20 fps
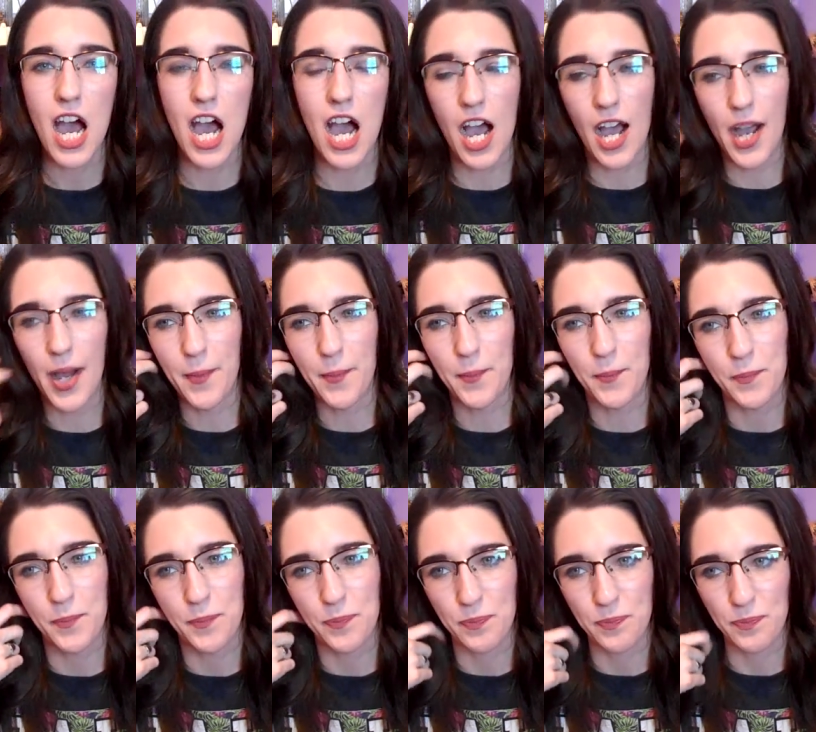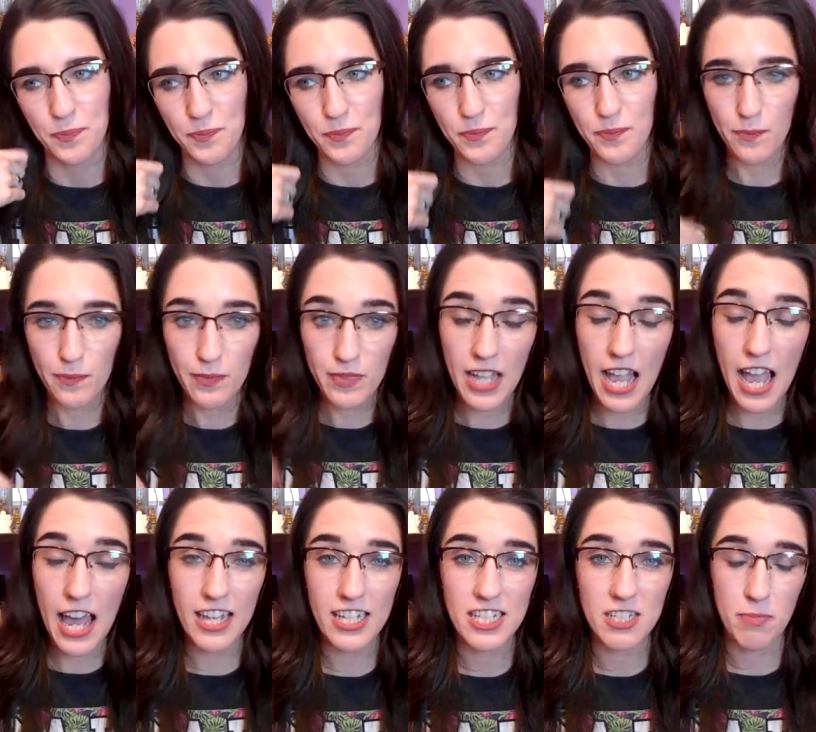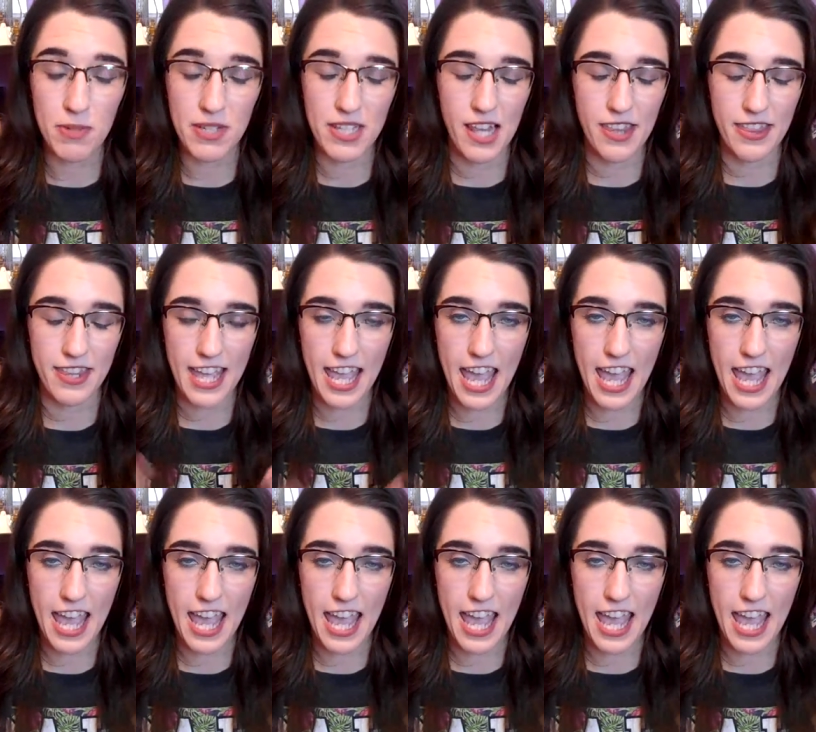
Um, I like to put that at the